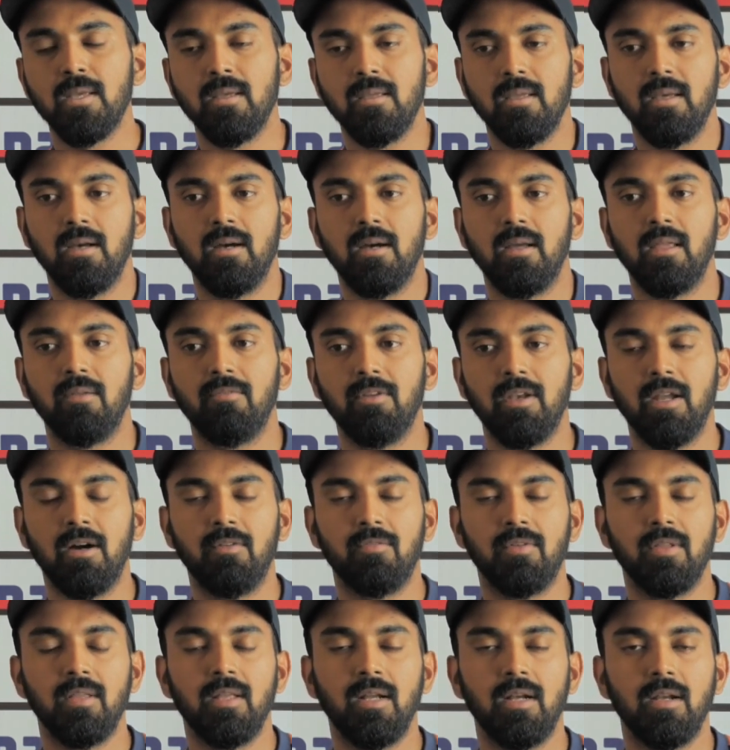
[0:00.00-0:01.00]
yeah, even
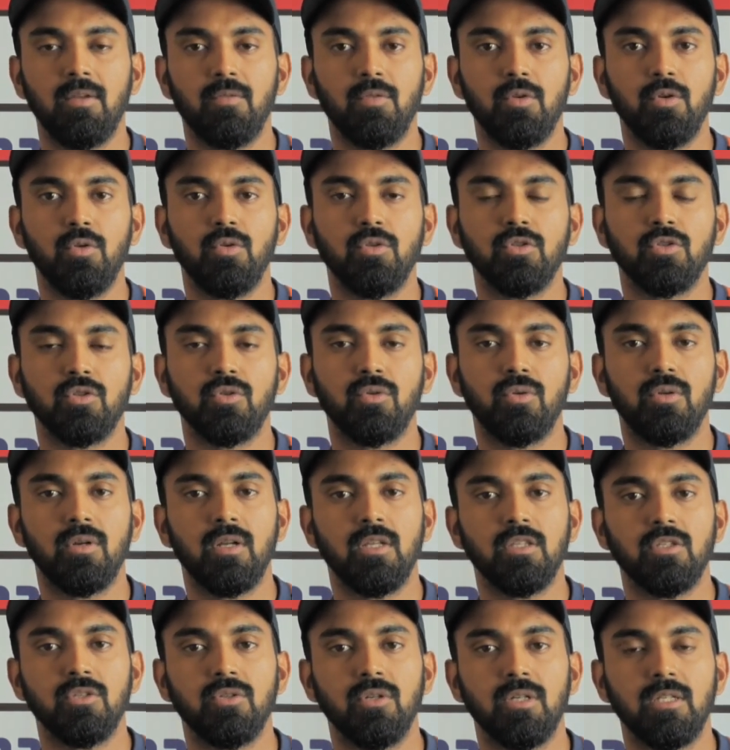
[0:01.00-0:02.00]
after that, if you don't score
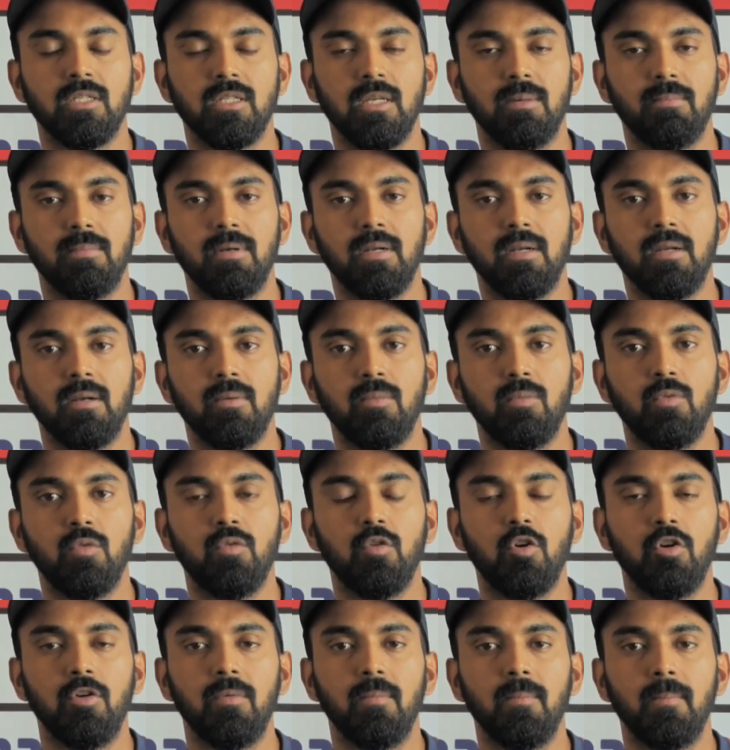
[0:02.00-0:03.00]
runs, you accept it and
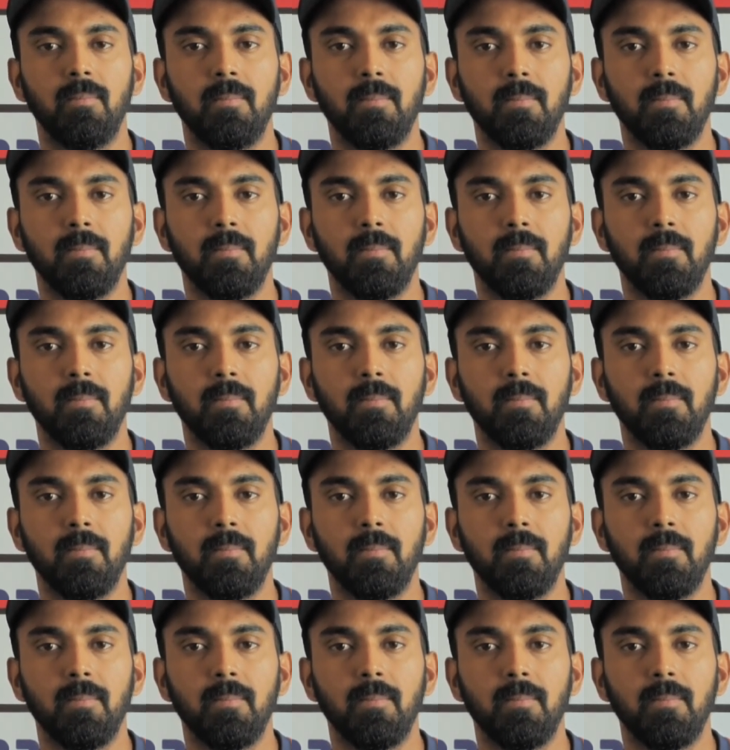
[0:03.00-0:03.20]
move on.